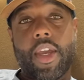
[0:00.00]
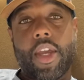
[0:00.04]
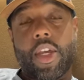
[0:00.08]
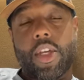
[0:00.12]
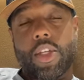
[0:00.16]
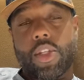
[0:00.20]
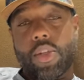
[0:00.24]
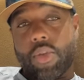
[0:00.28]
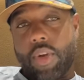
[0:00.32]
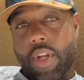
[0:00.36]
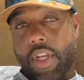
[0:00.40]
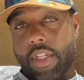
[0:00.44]

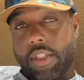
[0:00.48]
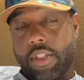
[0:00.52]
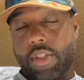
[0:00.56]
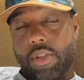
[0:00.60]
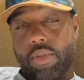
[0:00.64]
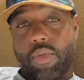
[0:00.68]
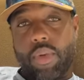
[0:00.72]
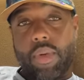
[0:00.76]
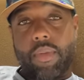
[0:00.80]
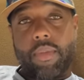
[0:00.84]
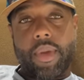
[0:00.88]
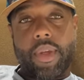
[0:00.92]
So that's the
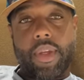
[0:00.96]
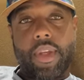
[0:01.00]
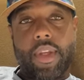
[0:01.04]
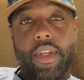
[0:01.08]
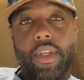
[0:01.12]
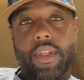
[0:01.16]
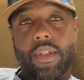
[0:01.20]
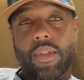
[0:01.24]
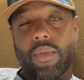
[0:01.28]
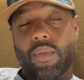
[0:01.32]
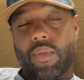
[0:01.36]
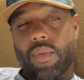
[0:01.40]
three
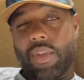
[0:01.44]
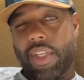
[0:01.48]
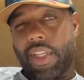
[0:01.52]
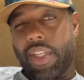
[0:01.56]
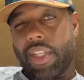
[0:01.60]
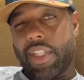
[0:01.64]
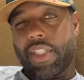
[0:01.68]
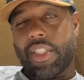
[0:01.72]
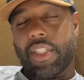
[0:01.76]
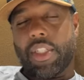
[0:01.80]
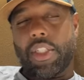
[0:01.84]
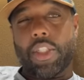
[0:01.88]
B's. Get
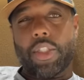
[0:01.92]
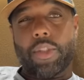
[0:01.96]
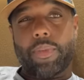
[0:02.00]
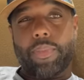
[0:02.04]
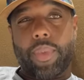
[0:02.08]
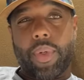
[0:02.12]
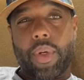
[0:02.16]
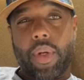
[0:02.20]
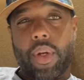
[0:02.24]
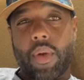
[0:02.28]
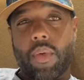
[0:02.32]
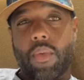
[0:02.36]
this in your
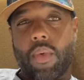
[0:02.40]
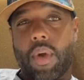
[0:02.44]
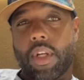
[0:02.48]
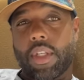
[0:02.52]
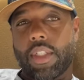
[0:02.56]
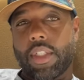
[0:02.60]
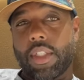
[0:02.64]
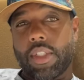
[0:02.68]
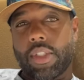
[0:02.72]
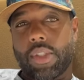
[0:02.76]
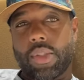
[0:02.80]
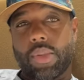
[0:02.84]
spirit.
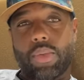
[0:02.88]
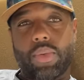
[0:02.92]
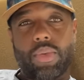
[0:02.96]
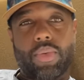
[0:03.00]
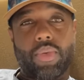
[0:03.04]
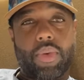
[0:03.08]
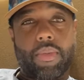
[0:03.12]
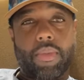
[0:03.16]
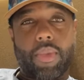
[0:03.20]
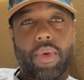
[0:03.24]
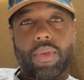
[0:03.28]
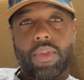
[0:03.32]
Watch this two,
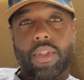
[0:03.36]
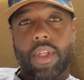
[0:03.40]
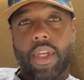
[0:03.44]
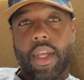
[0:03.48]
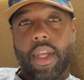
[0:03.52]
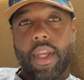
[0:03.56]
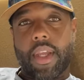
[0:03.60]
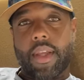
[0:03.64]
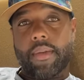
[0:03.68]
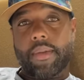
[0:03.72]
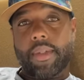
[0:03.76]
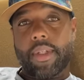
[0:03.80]
three more
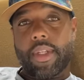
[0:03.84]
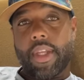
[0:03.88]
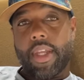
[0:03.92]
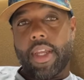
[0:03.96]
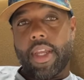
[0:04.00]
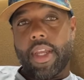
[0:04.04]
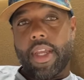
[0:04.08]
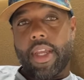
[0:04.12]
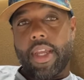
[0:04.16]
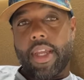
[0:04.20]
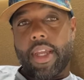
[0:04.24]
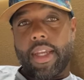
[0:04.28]
times.
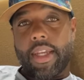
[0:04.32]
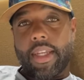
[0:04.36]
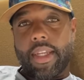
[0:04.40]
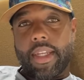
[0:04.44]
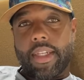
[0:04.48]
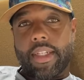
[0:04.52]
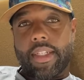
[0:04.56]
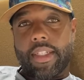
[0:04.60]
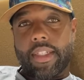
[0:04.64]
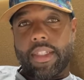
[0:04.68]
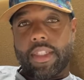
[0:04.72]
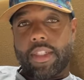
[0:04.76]
Get
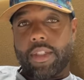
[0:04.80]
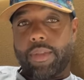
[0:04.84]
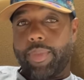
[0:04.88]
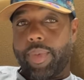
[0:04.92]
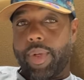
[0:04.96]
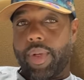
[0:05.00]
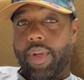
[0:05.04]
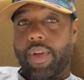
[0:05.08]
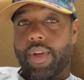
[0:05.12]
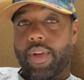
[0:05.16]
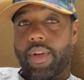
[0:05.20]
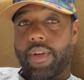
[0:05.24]
this in the
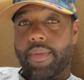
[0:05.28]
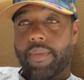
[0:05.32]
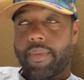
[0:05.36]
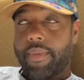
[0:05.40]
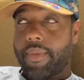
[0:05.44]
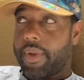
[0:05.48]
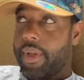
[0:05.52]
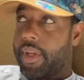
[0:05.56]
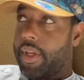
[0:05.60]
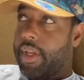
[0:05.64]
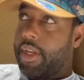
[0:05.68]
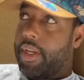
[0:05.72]
spirit.
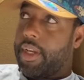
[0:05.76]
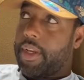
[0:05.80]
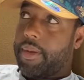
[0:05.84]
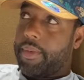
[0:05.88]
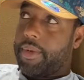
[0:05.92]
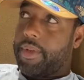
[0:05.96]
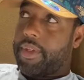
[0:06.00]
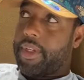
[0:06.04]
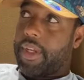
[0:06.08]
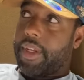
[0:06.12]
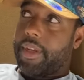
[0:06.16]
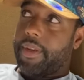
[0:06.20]
Come
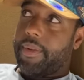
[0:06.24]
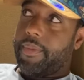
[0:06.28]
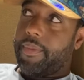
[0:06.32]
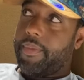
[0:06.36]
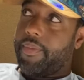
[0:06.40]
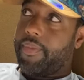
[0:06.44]
and take.